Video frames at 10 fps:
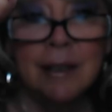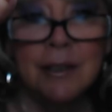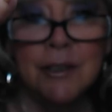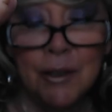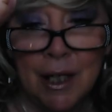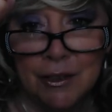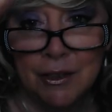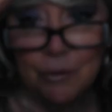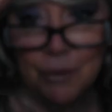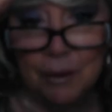
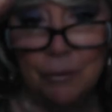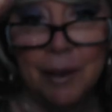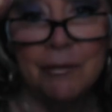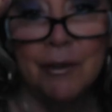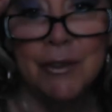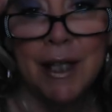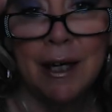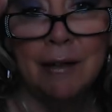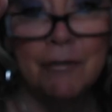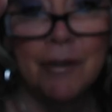2021
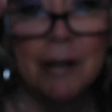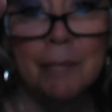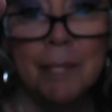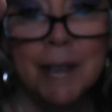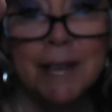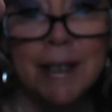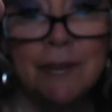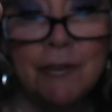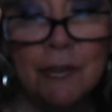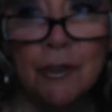rosé from
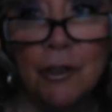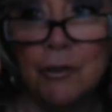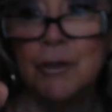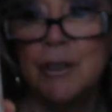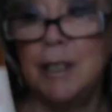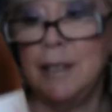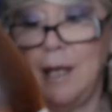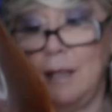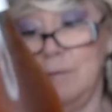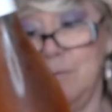Central Coast in
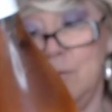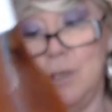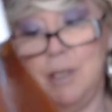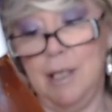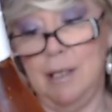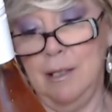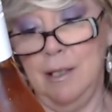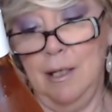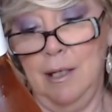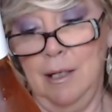California.
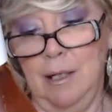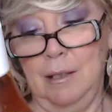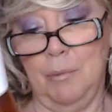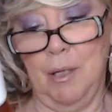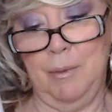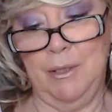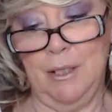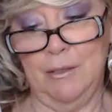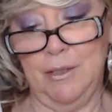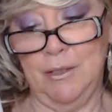And it probably
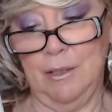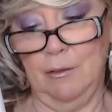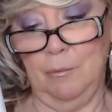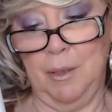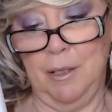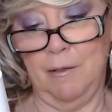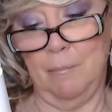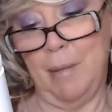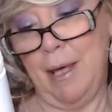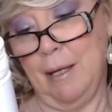tells us a little bit of
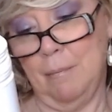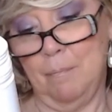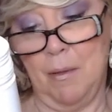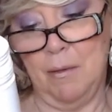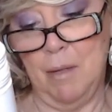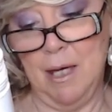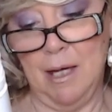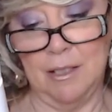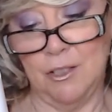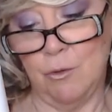the back. On the
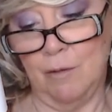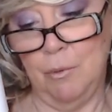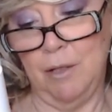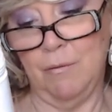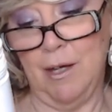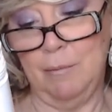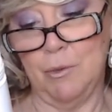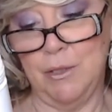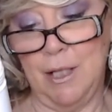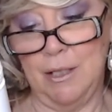back, it's
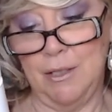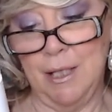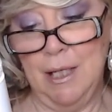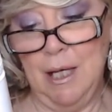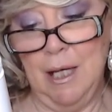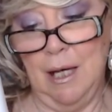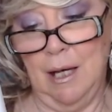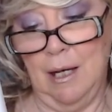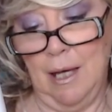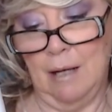12.5%
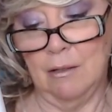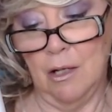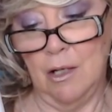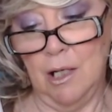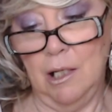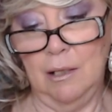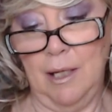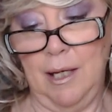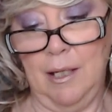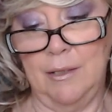uh,
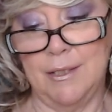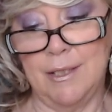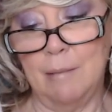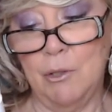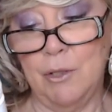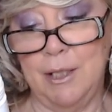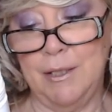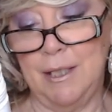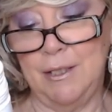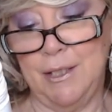alcohol, and summer
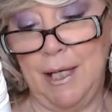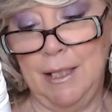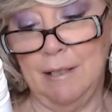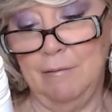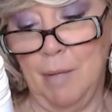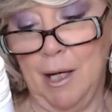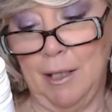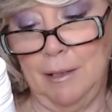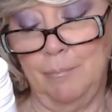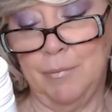is a state of mind.